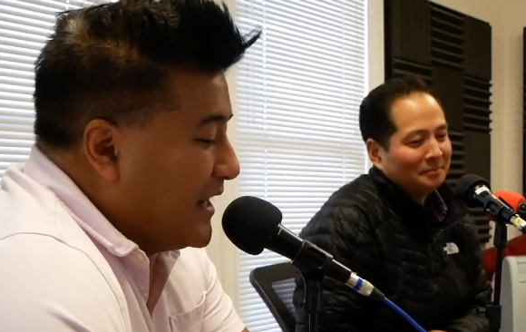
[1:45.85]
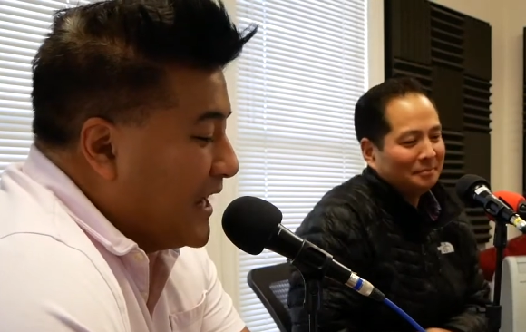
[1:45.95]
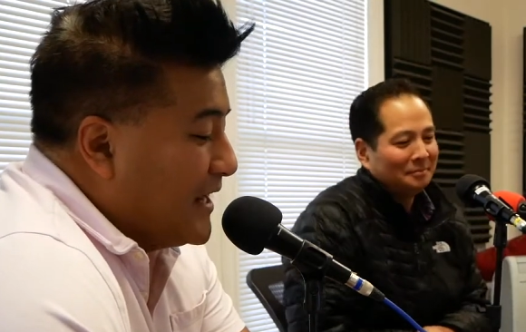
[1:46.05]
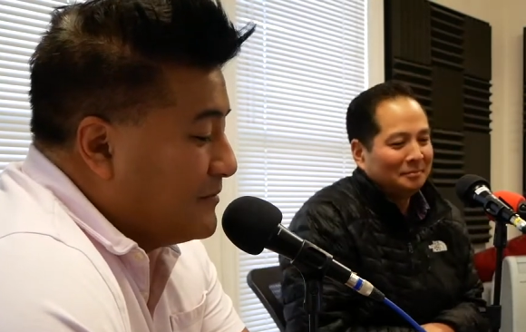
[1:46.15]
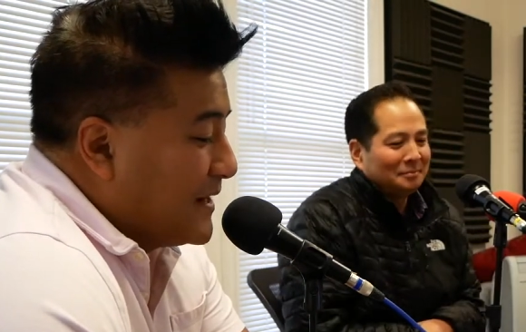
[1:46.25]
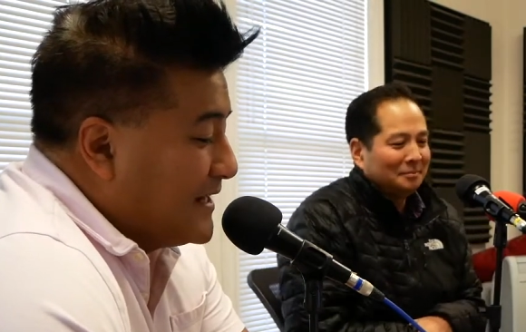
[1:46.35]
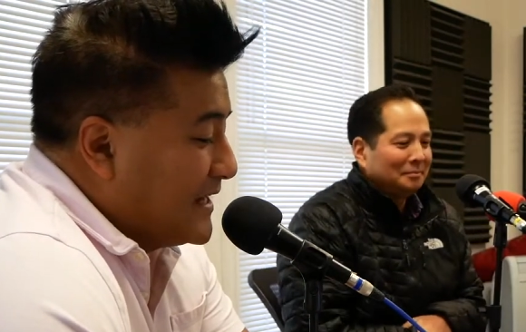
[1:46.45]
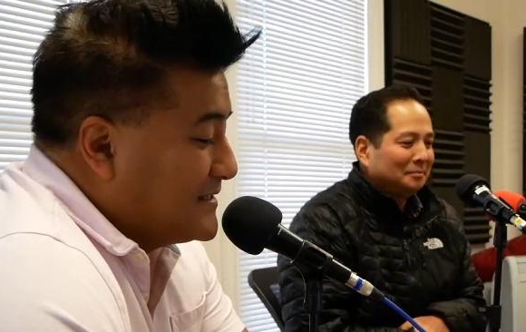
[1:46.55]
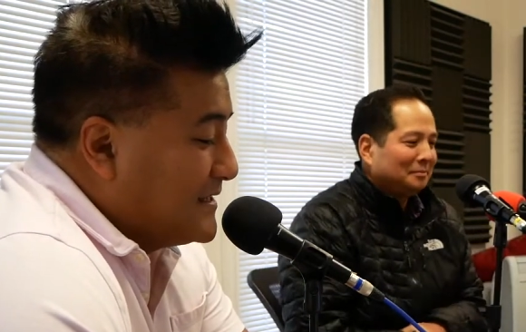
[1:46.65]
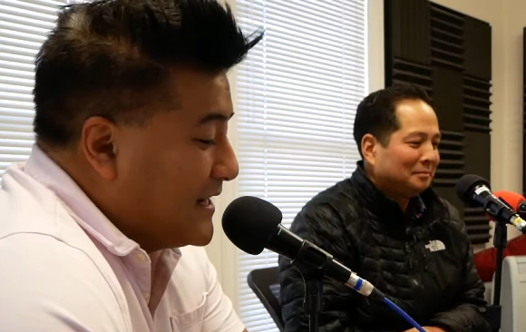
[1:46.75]
Speaker 1: and my
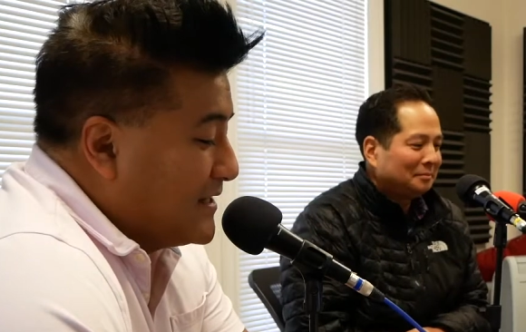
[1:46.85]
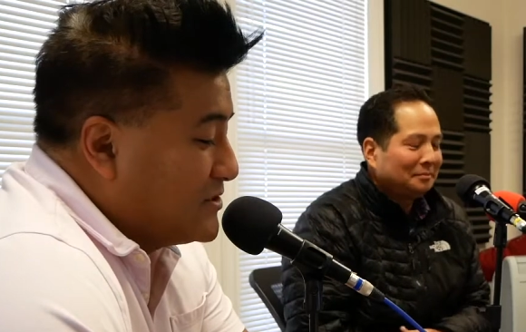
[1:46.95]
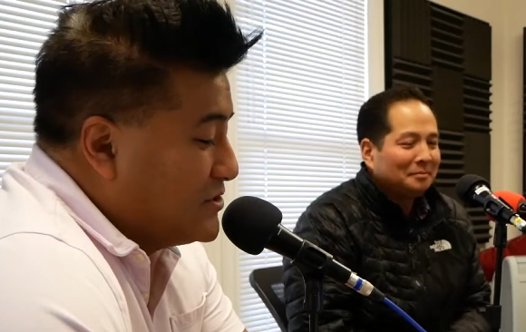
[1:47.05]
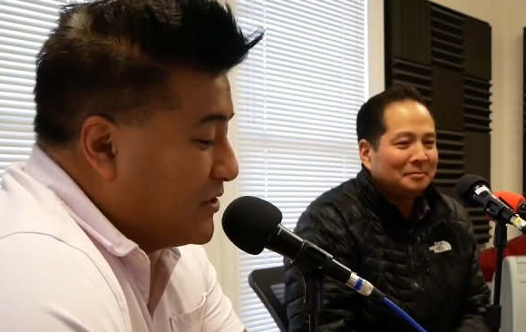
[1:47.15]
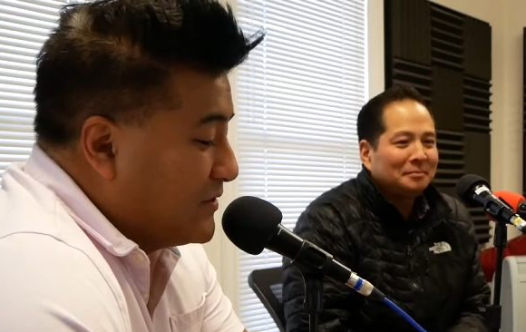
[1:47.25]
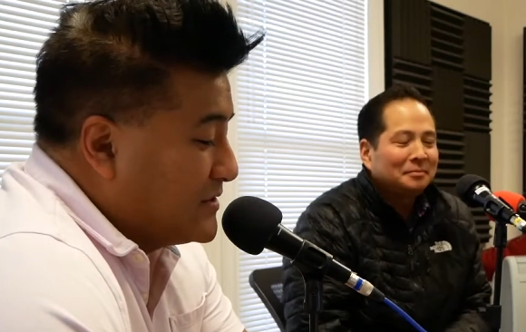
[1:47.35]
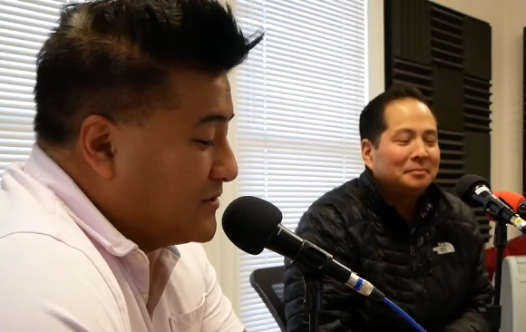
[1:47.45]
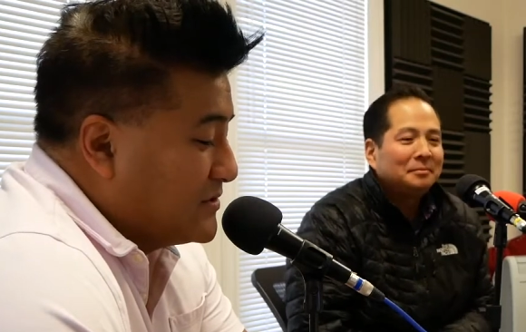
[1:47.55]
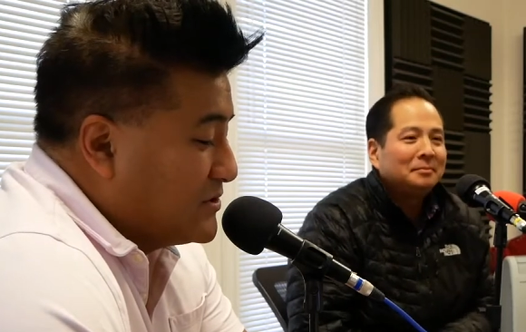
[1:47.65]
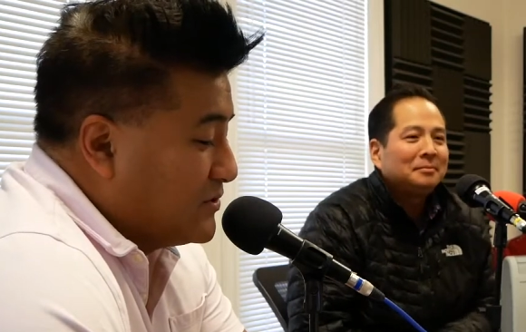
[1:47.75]
guest today is
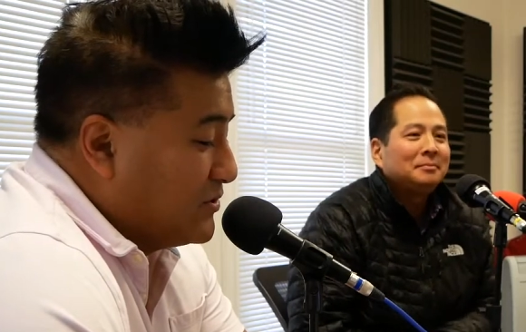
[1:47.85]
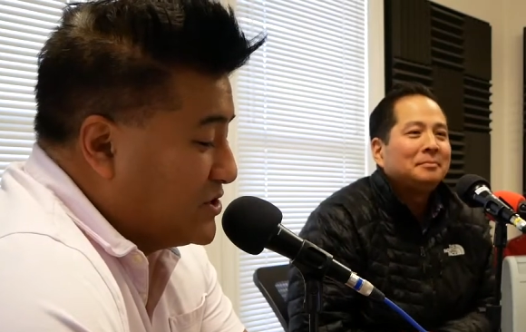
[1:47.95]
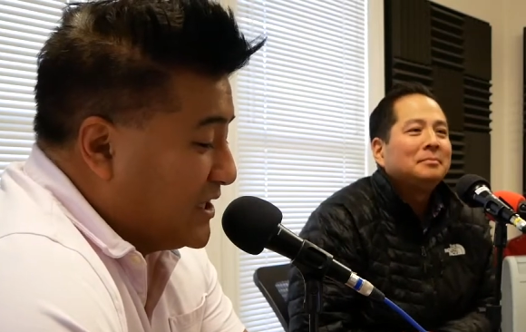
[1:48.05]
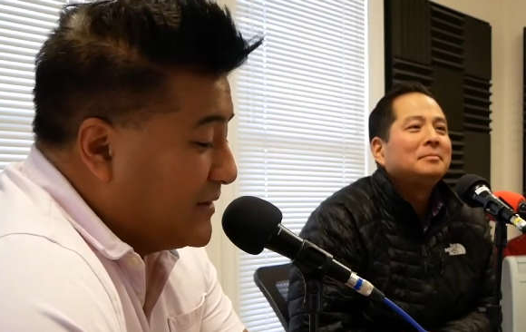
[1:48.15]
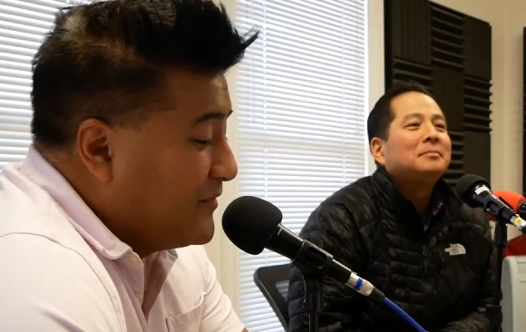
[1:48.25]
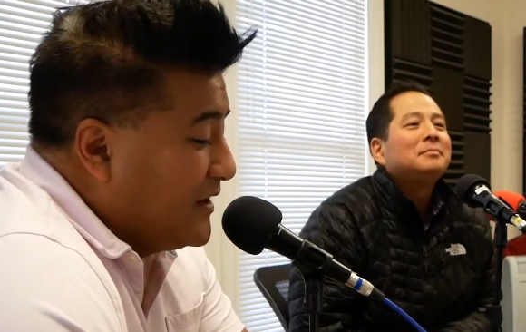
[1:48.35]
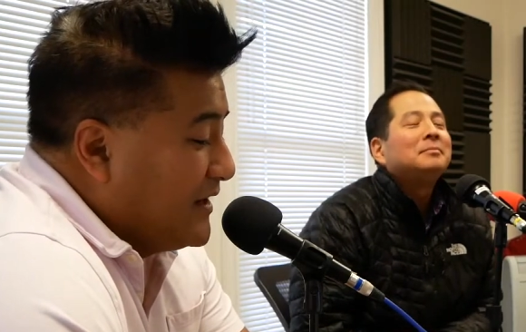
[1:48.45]
Jonas Utsuji.